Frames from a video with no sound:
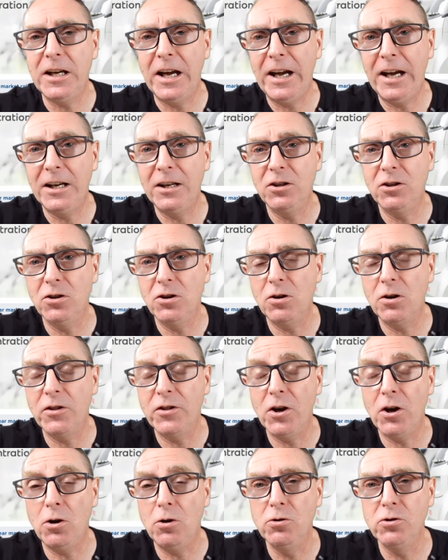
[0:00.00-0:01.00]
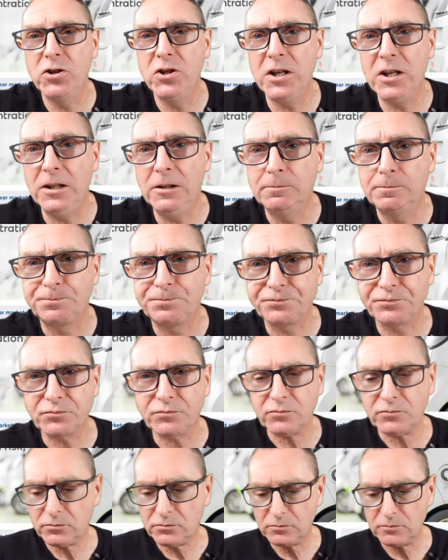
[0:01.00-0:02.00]
And you know, the OG,
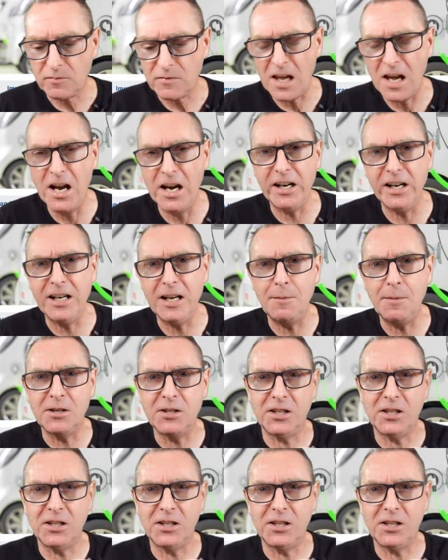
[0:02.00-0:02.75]
I got to get my